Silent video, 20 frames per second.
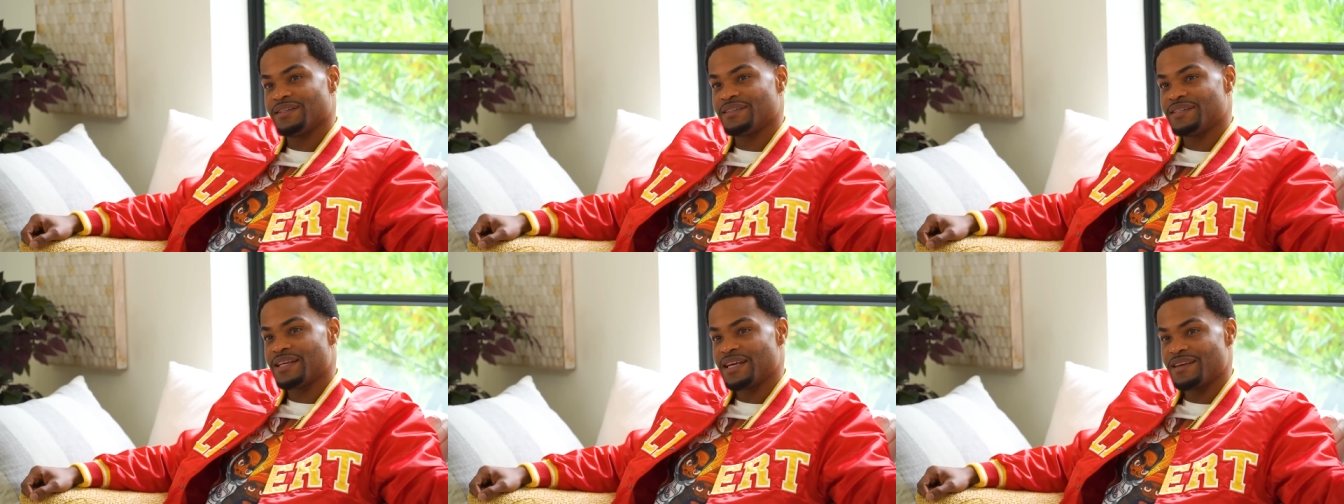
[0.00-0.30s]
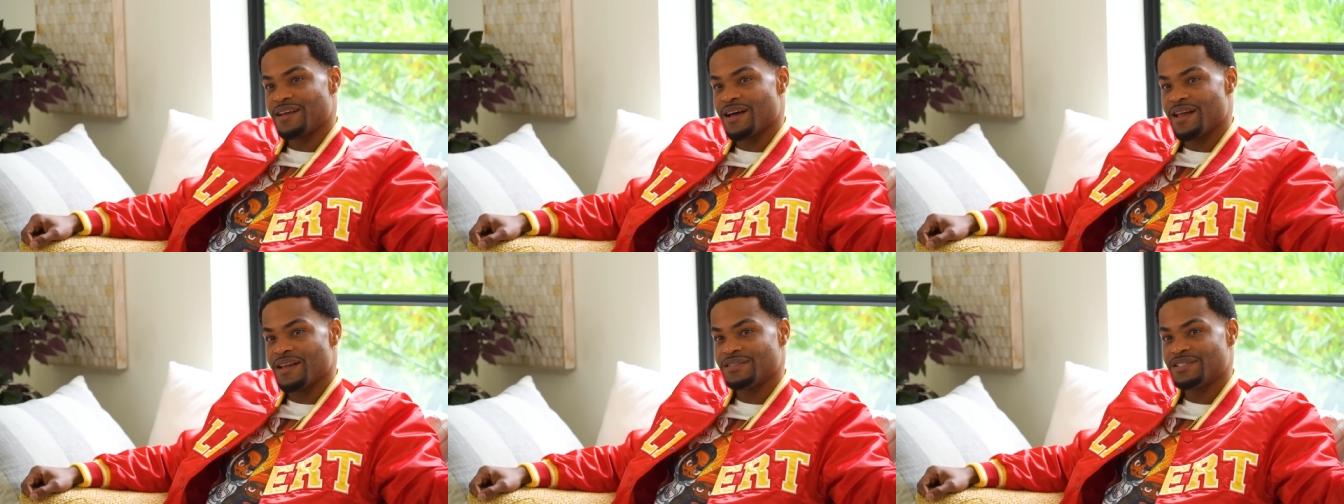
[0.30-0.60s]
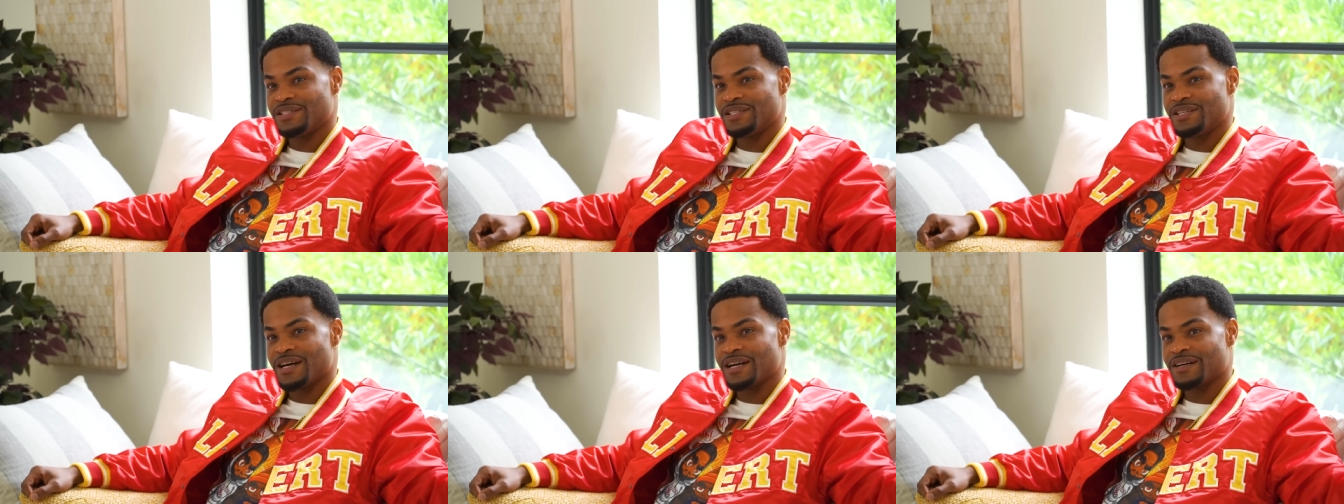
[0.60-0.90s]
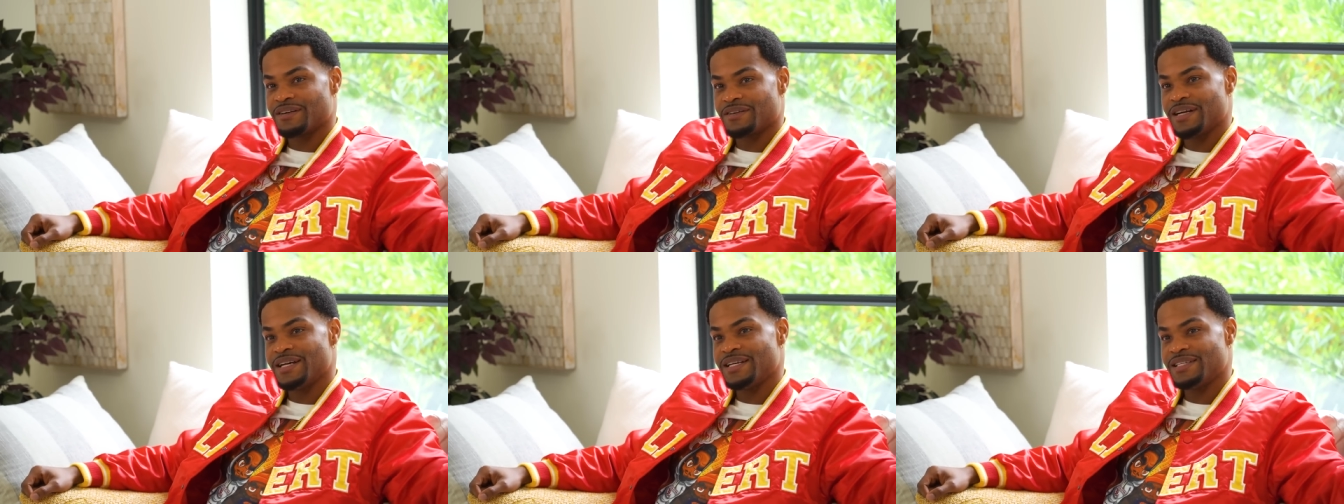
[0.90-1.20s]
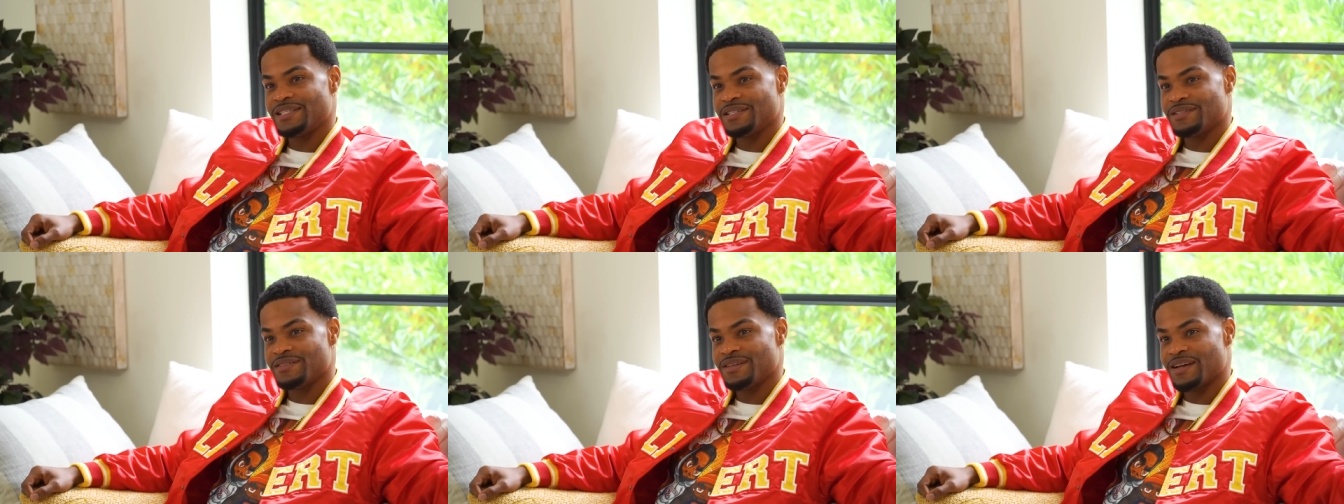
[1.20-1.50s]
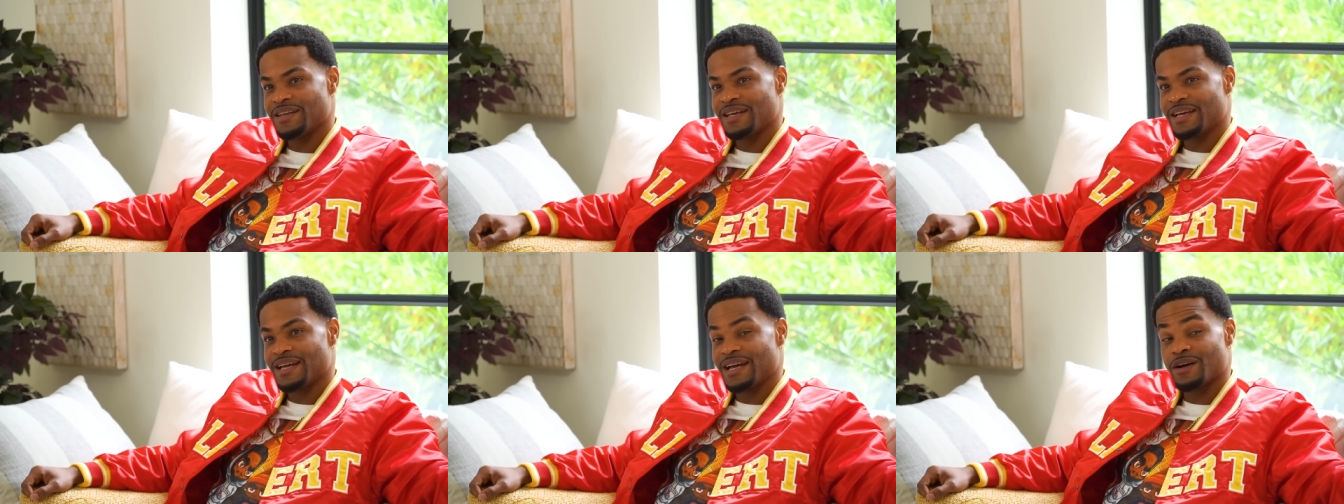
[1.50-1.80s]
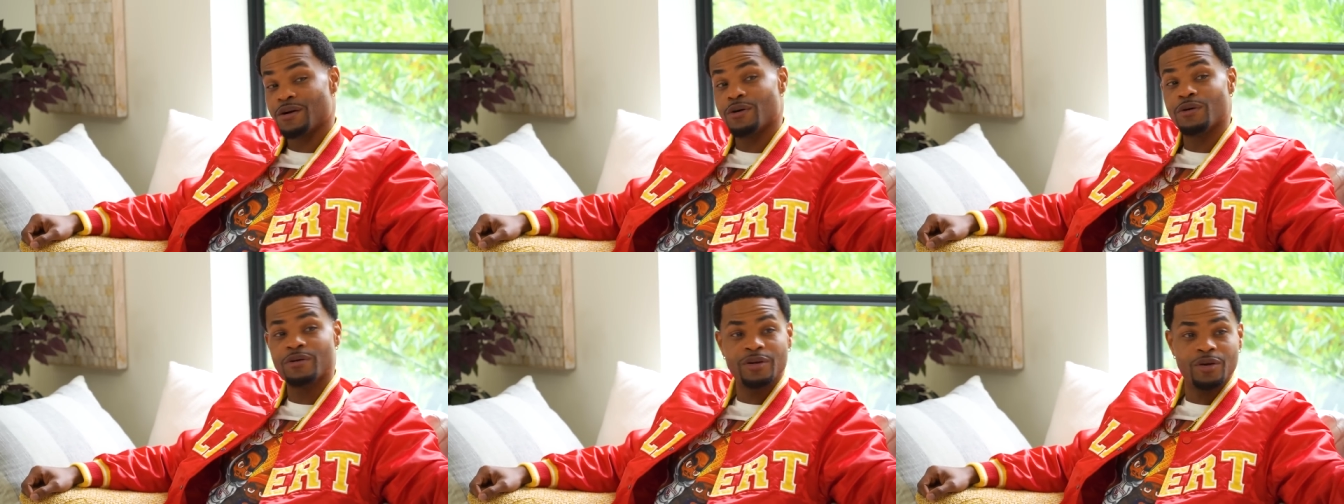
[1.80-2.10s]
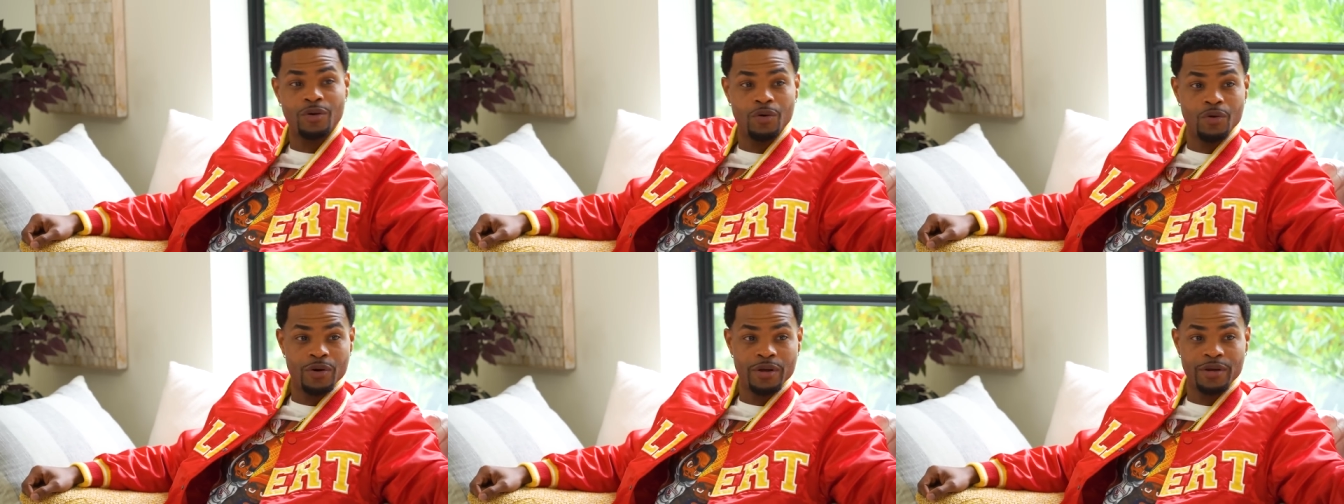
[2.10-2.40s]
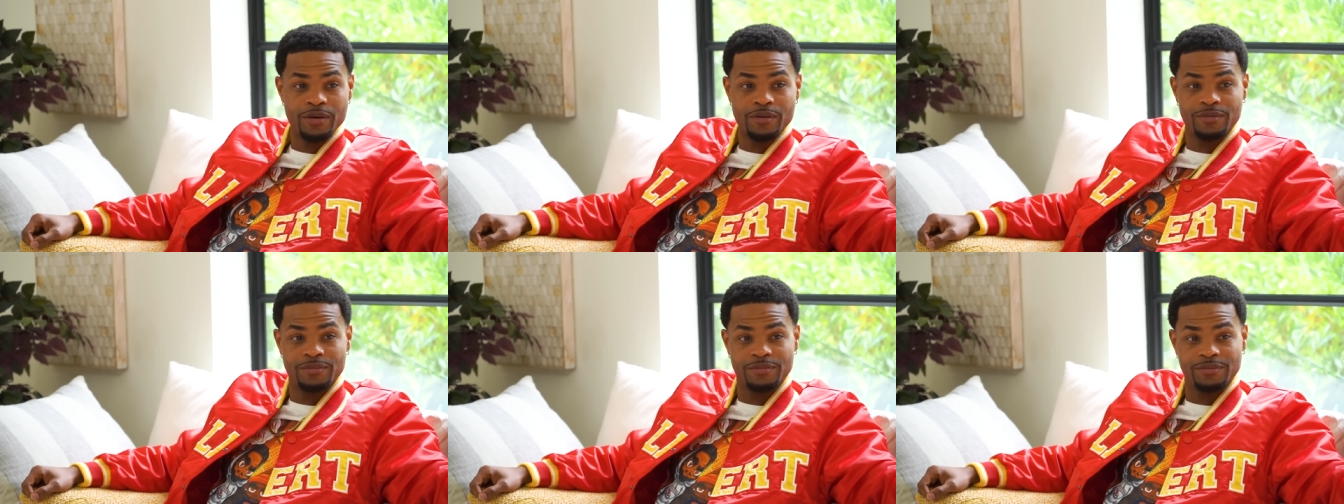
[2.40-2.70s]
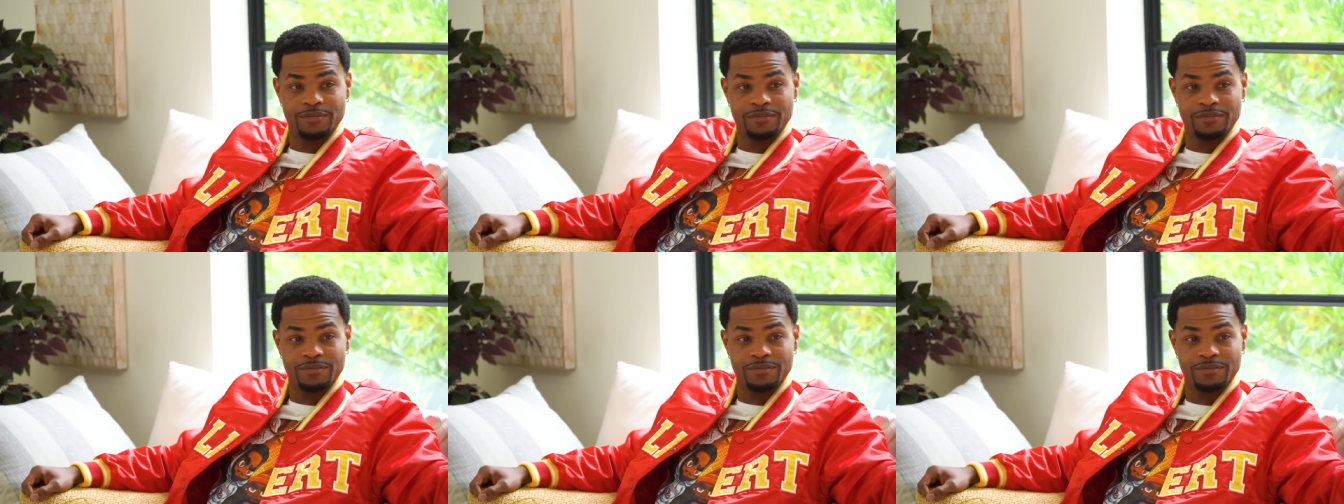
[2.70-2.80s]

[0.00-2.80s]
technology got crazy, so now they got coconut oil.